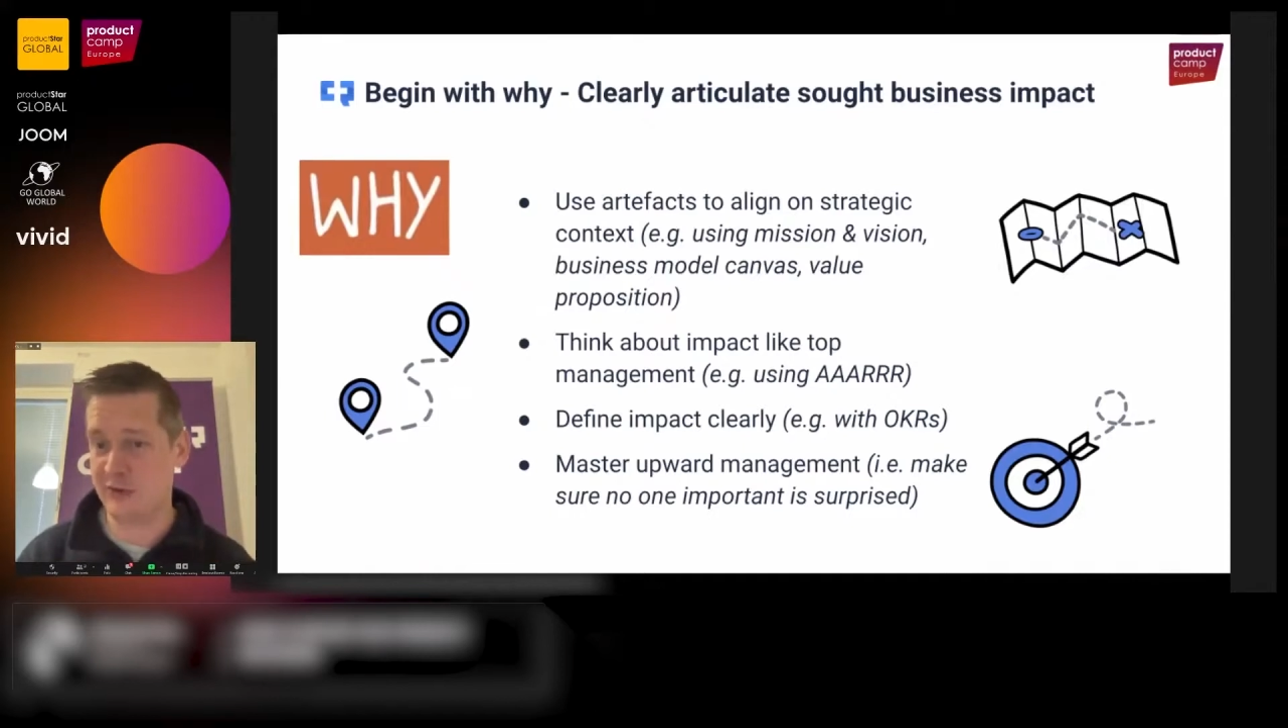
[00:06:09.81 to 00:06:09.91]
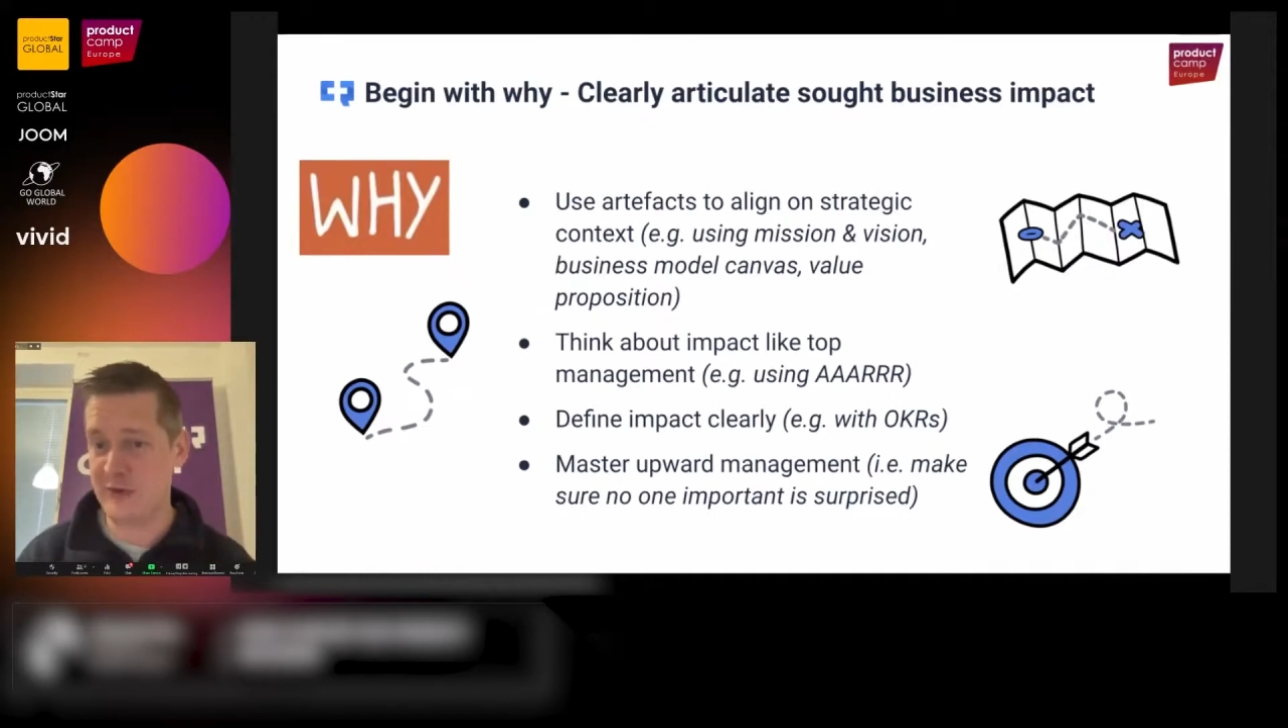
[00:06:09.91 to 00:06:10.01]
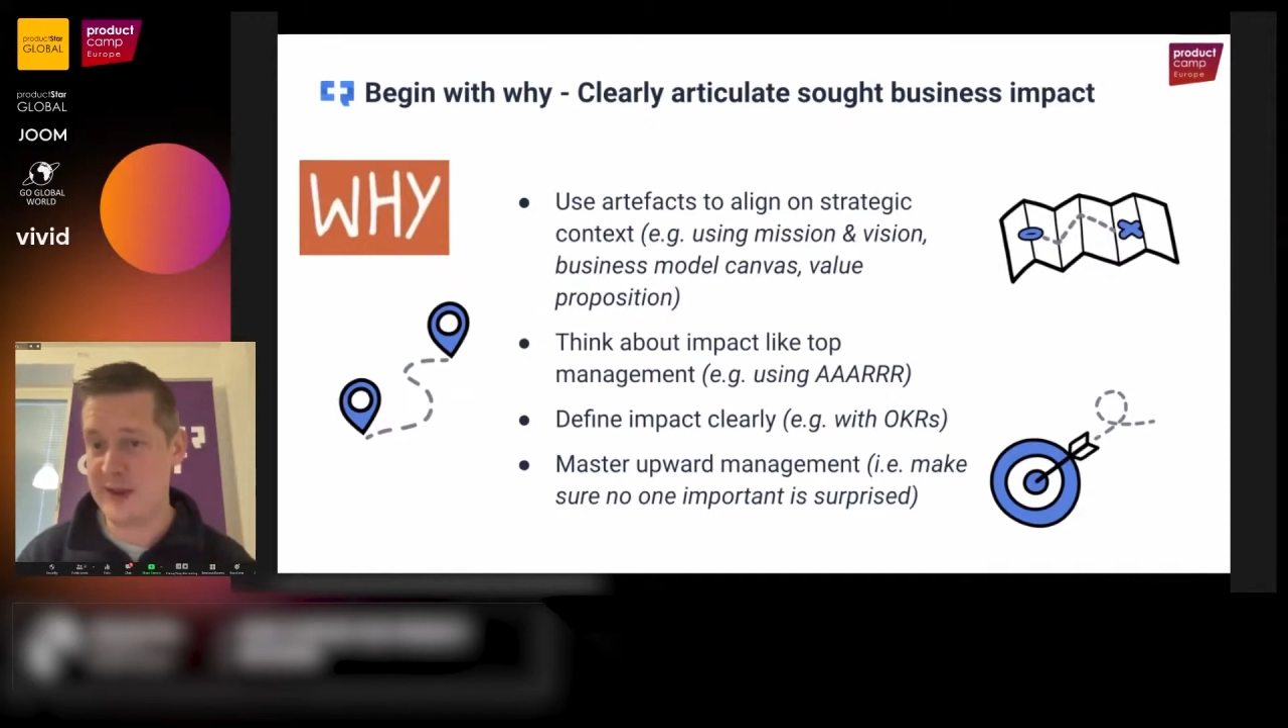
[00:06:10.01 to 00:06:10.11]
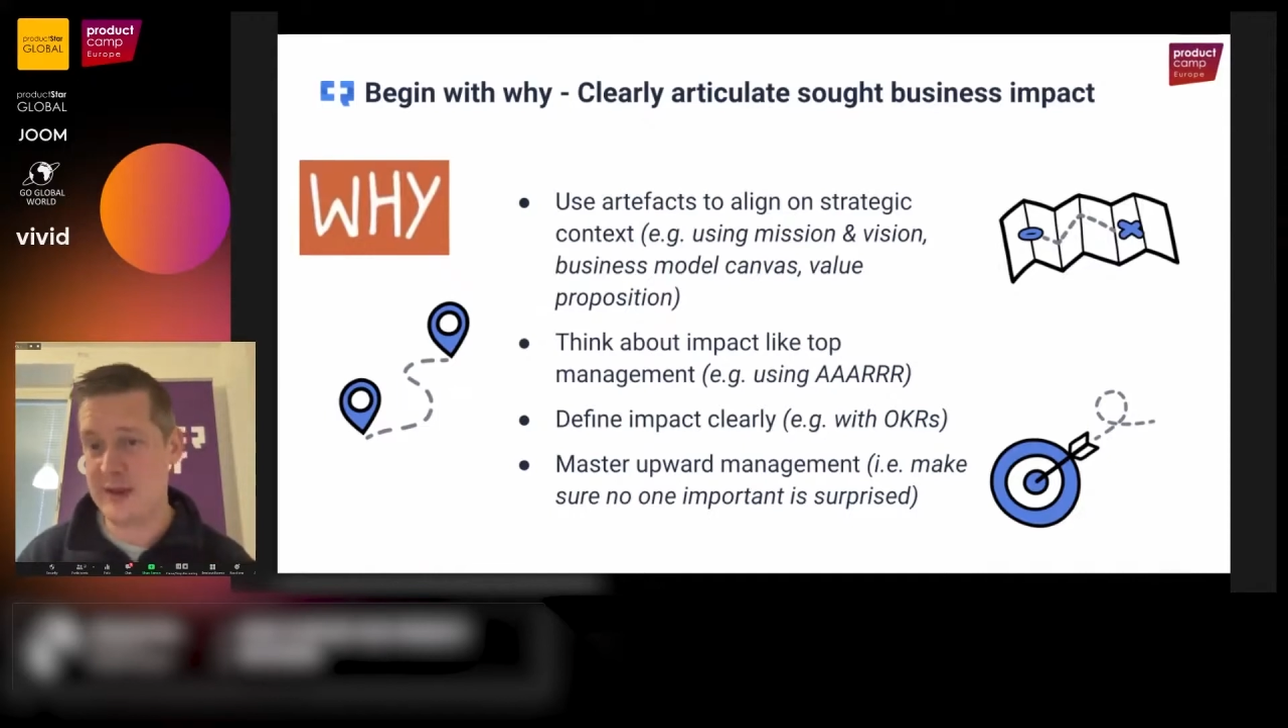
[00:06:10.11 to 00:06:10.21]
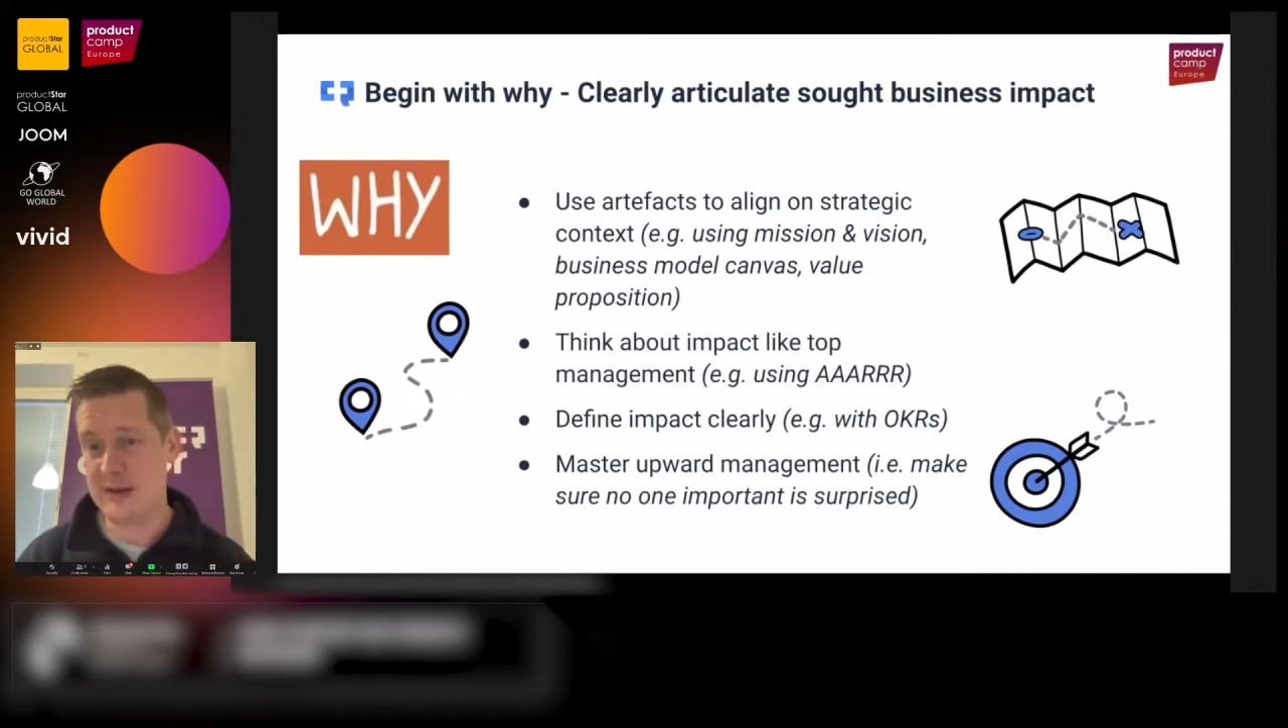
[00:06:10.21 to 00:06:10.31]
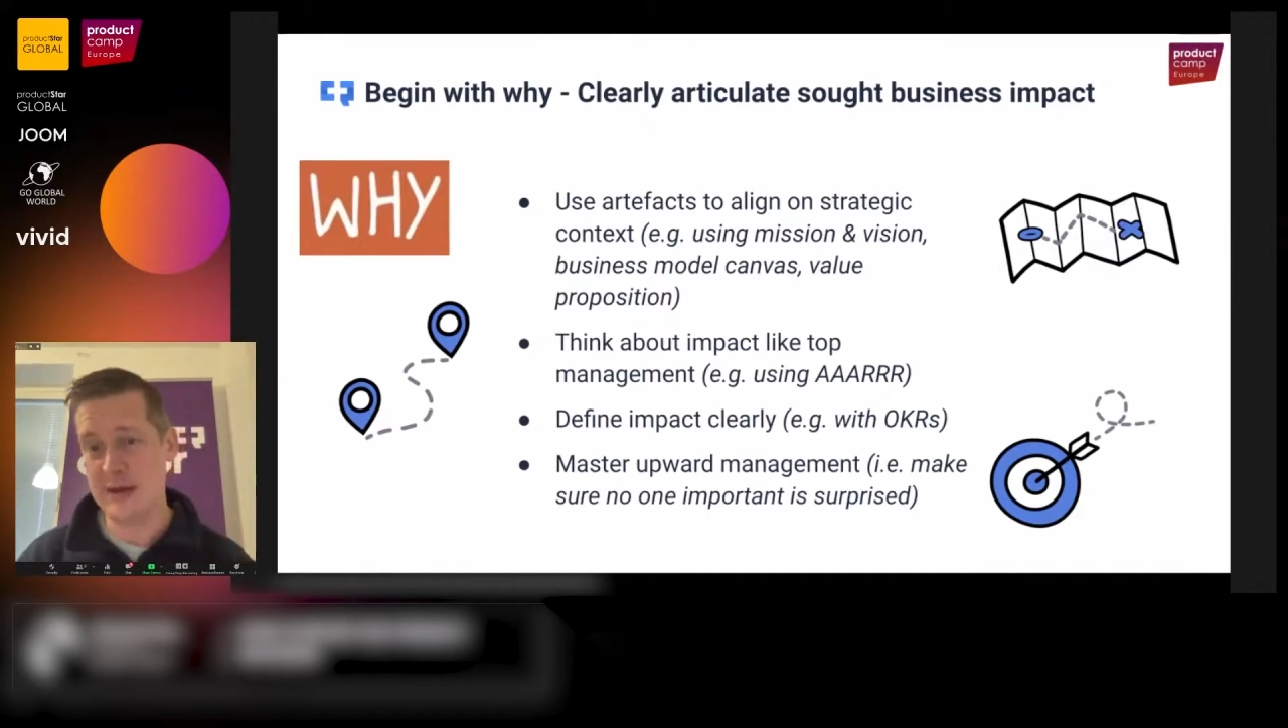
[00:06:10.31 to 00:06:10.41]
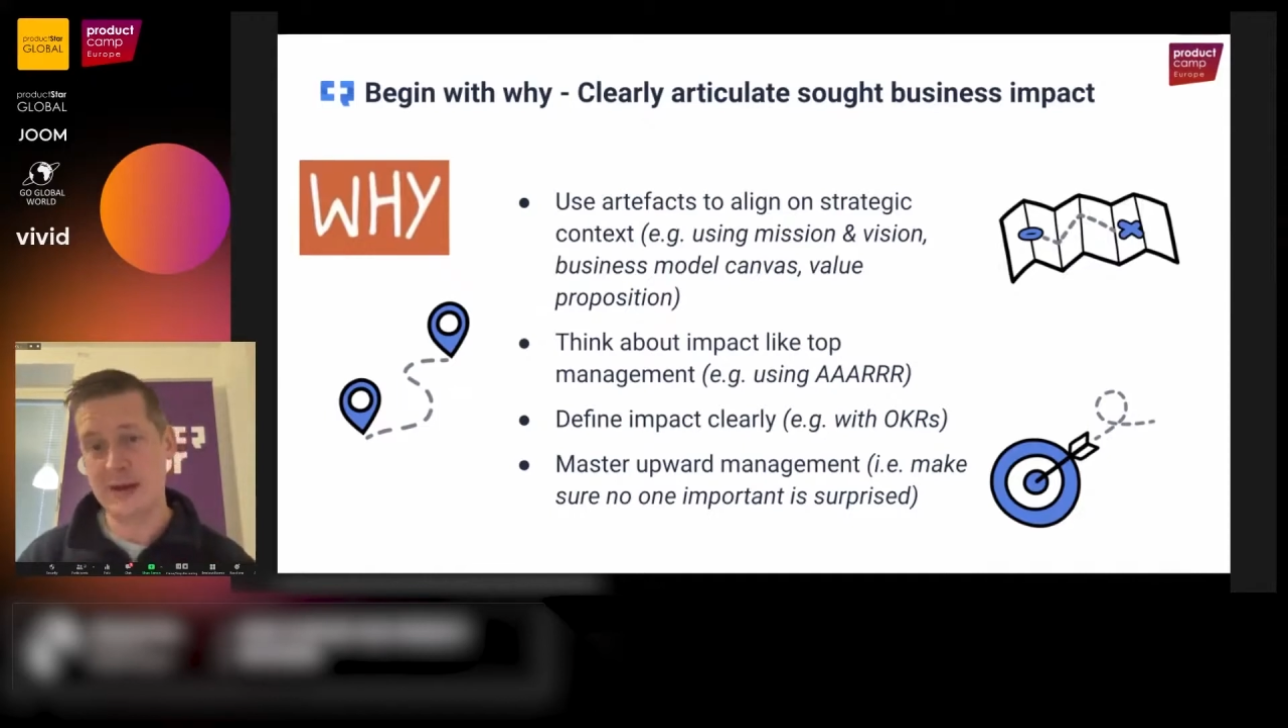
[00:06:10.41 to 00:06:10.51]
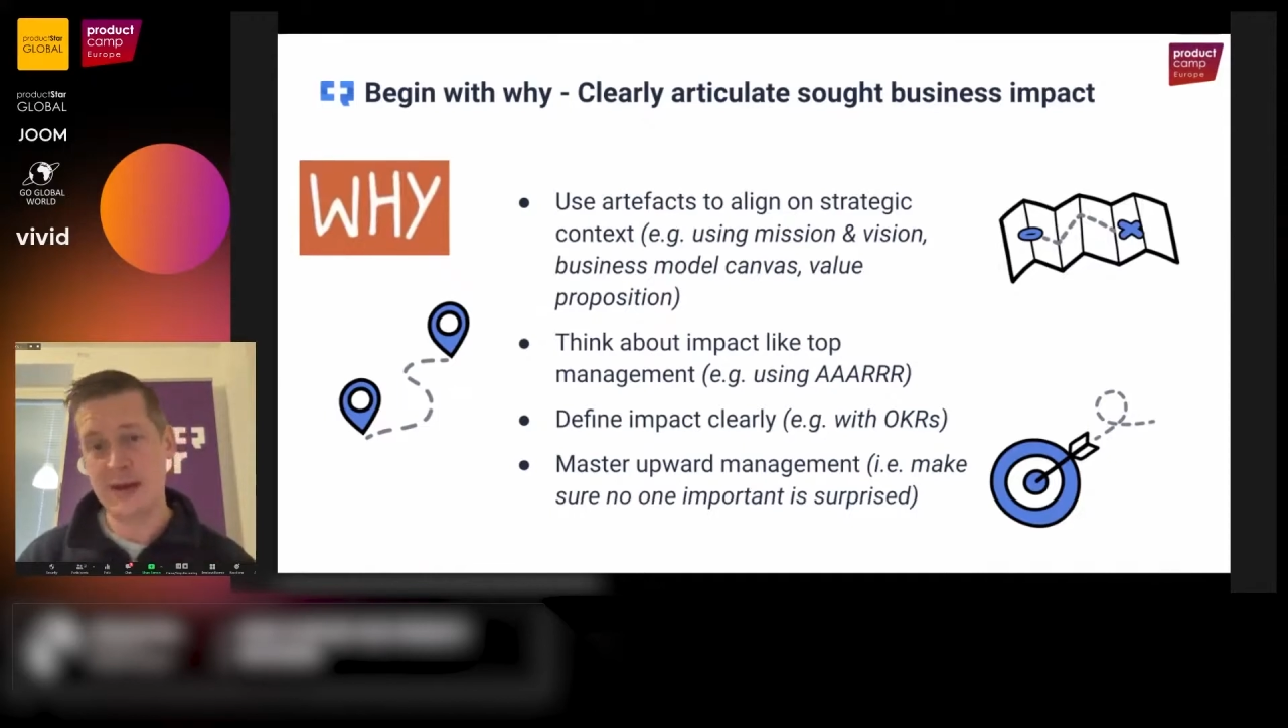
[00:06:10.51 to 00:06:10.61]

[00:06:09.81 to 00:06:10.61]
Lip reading: for free.